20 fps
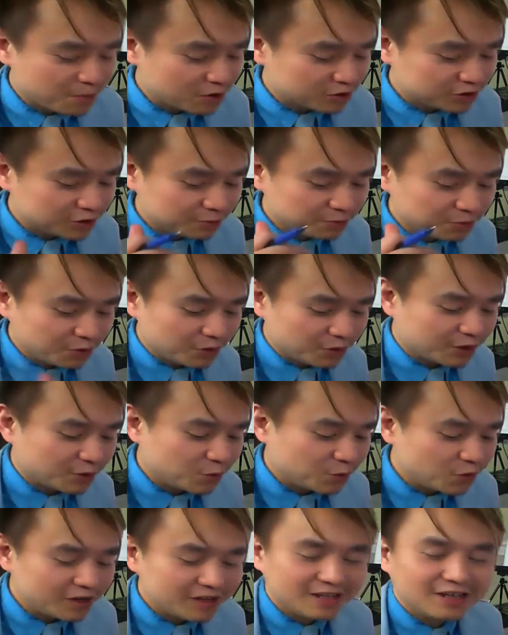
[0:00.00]
Most
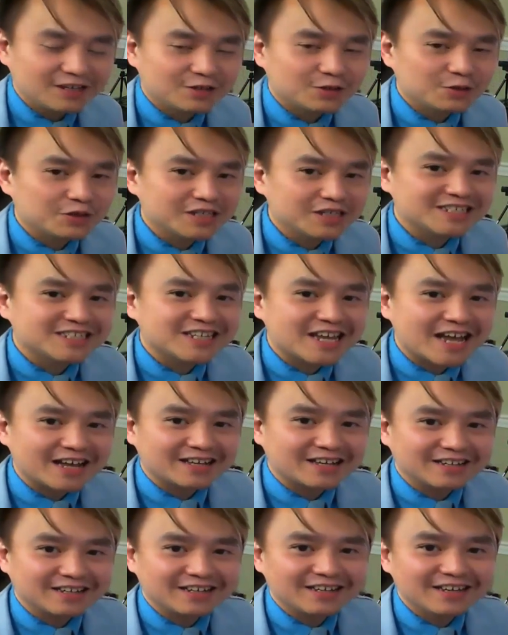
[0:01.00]
importantly, what did he do
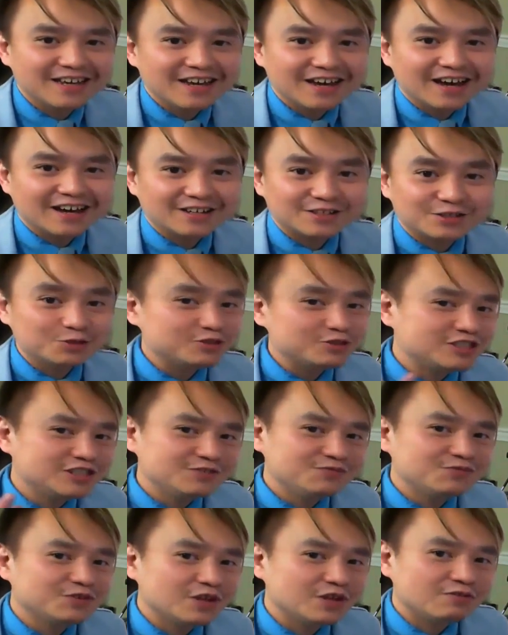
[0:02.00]
exactly uh, to
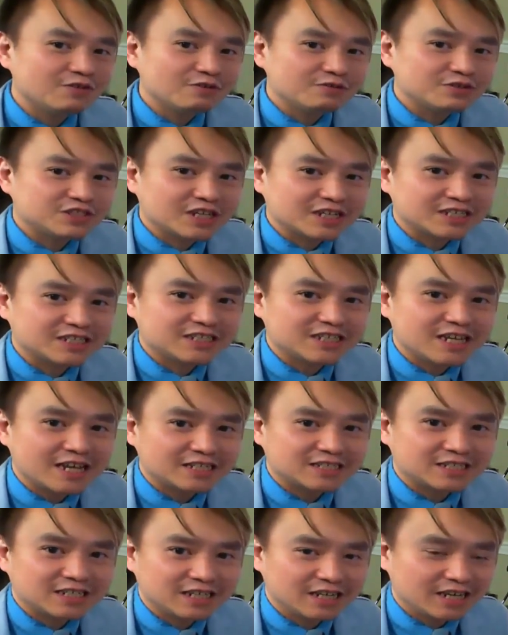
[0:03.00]
achieve the level of
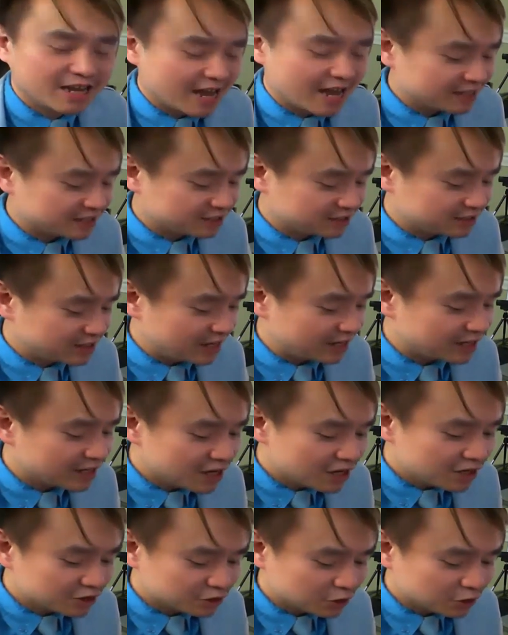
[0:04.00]
success he has today?